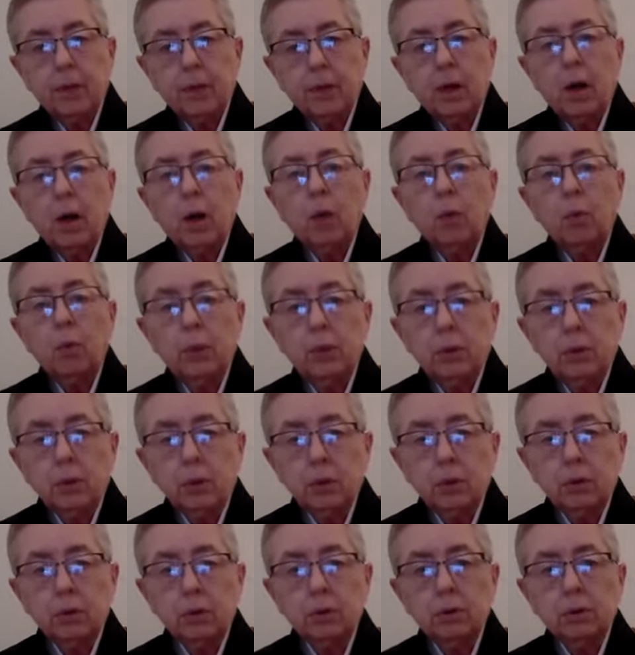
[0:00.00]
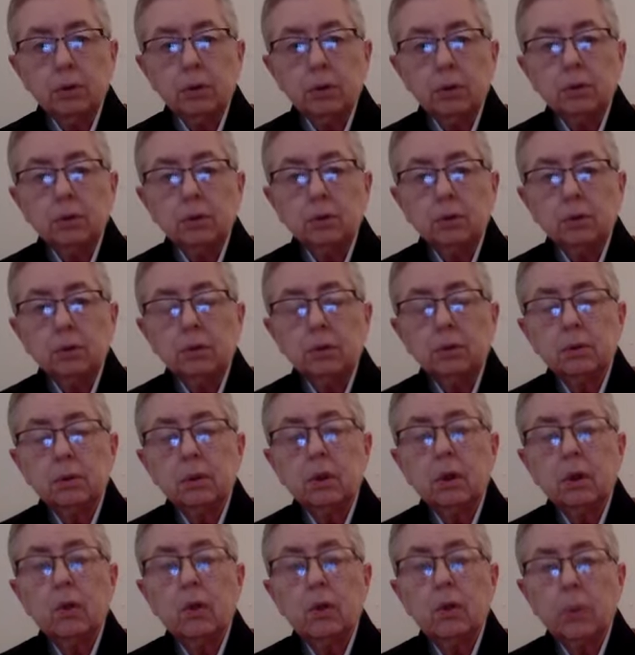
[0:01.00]
are we turned
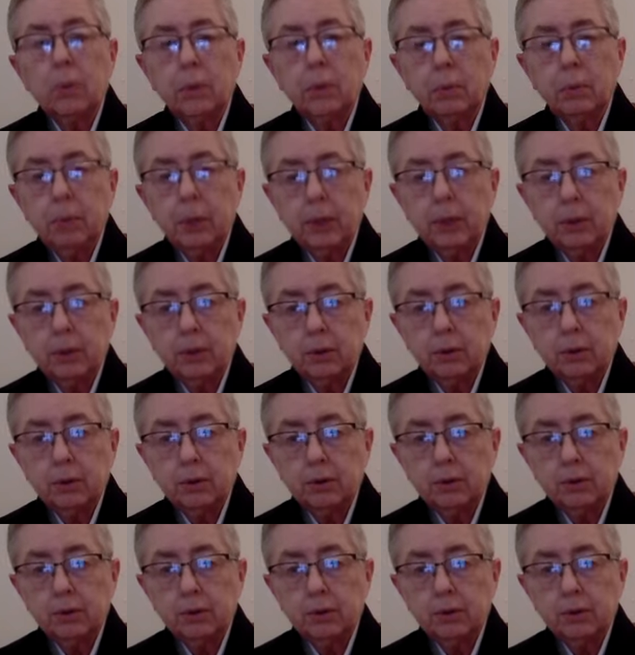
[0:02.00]
or are we being turned?